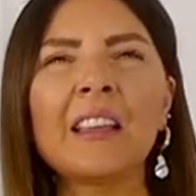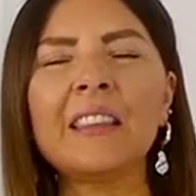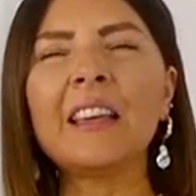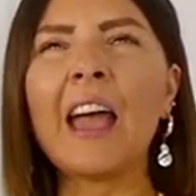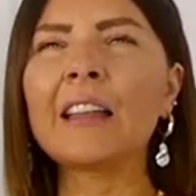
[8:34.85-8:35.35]
I
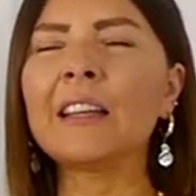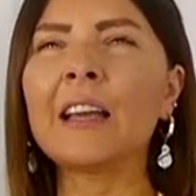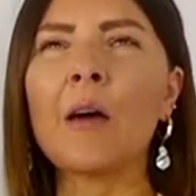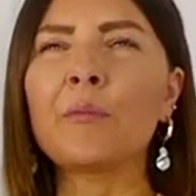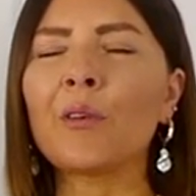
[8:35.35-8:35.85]
think I had a
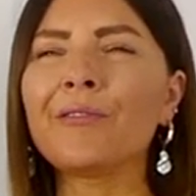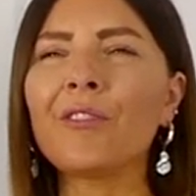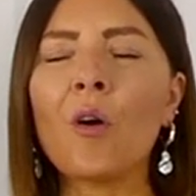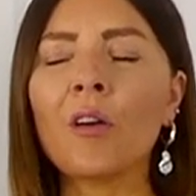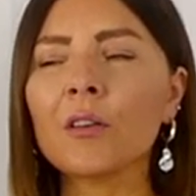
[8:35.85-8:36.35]
couple of
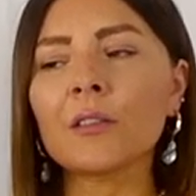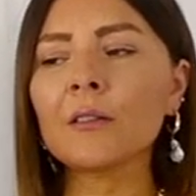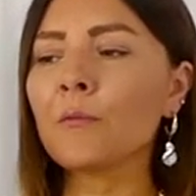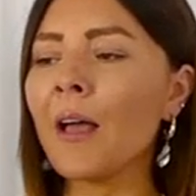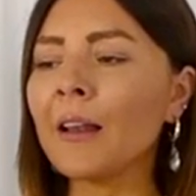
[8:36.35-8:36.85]
florals
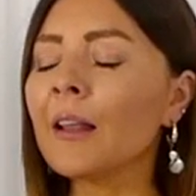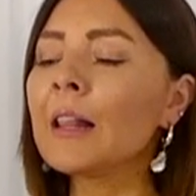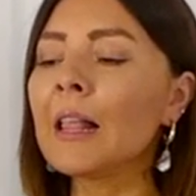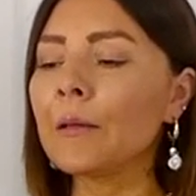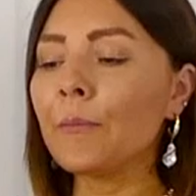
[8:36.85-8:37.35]
as well,
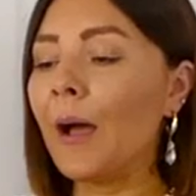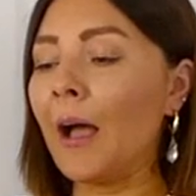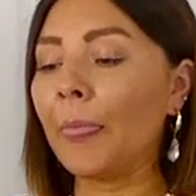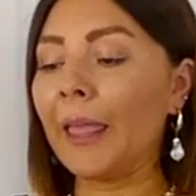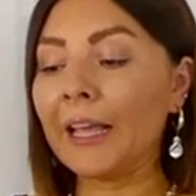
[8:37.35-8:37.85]

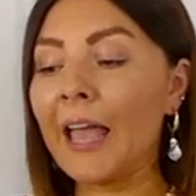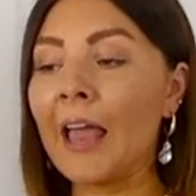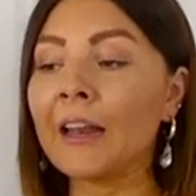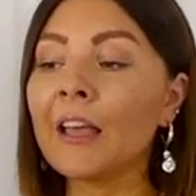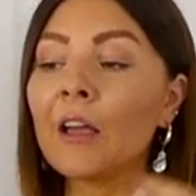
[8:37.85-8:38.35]
but
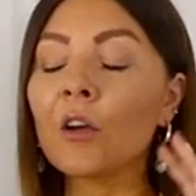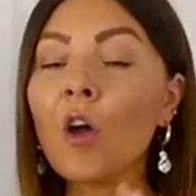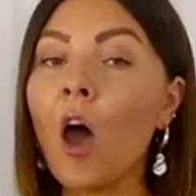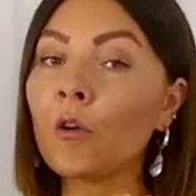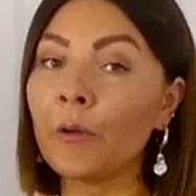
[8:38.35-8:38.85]
again,
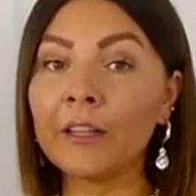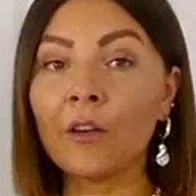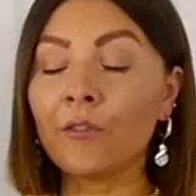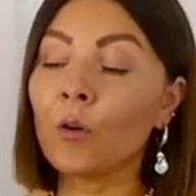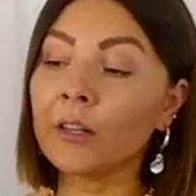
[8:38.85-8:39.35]
got rid
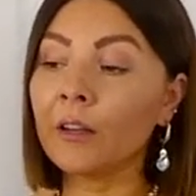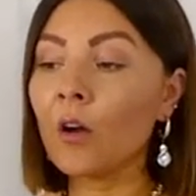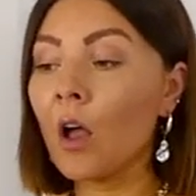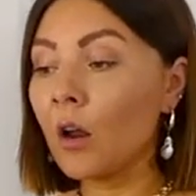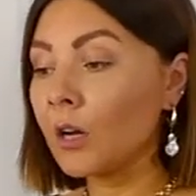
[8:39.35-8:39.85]
of all the
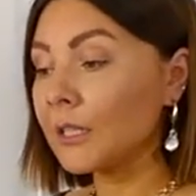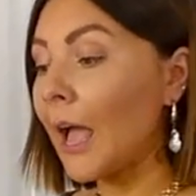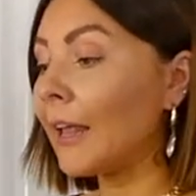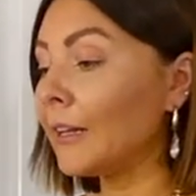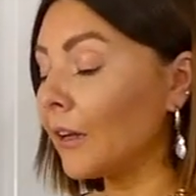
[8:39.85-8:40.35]
colors
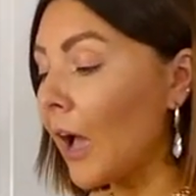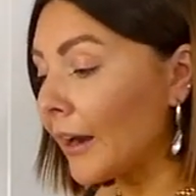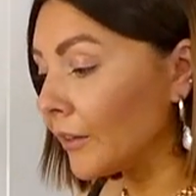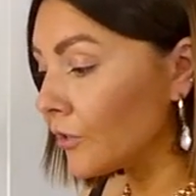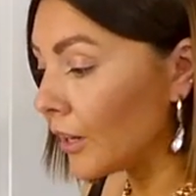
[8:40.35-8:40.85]
and
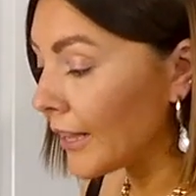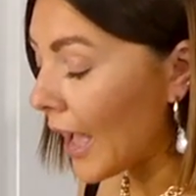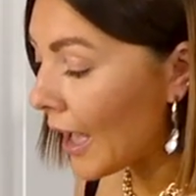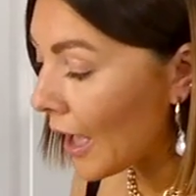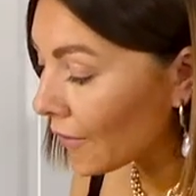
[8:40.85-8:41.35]
currently
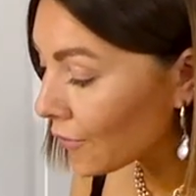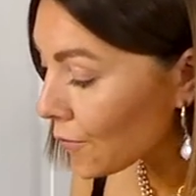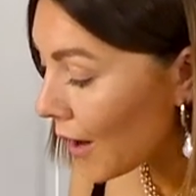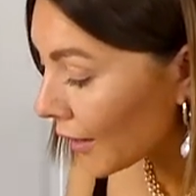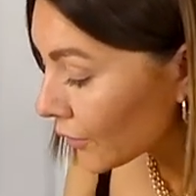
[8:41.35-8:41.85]
I have
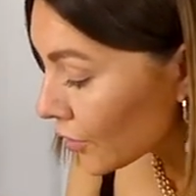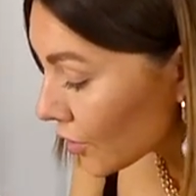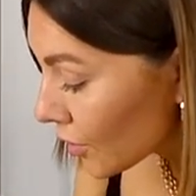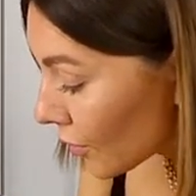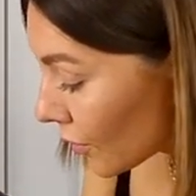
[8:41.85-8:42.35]
one,
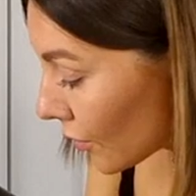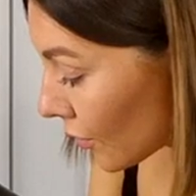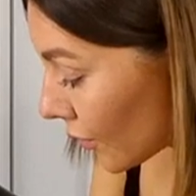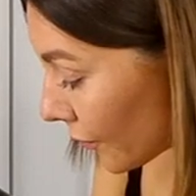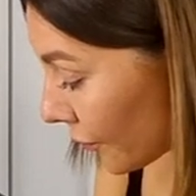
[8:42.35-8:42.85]

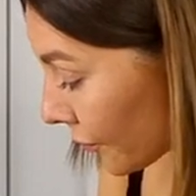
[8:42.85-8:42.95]
two,